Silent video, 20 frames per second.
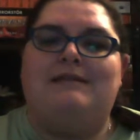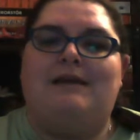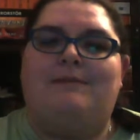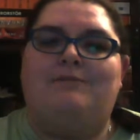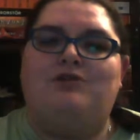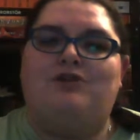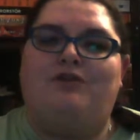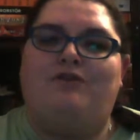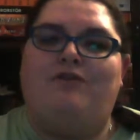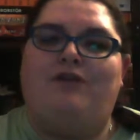I'm
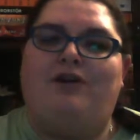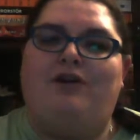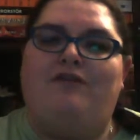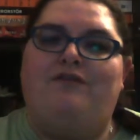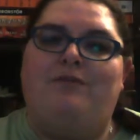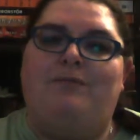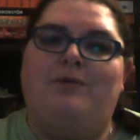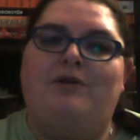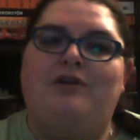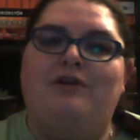sure, very
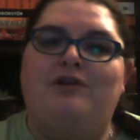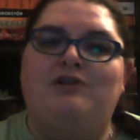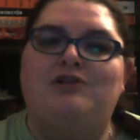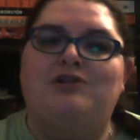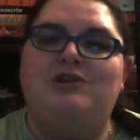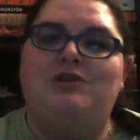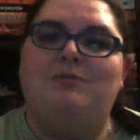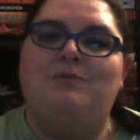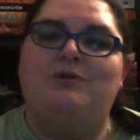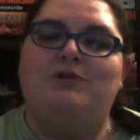familiar
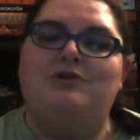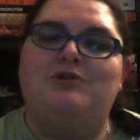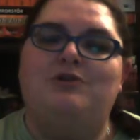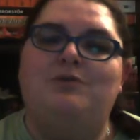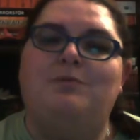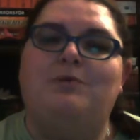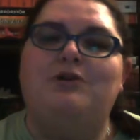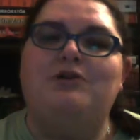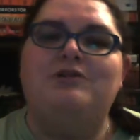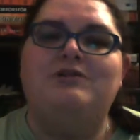to you
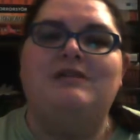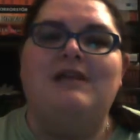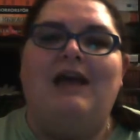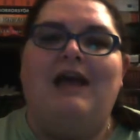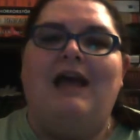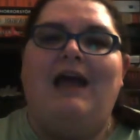BookTubers,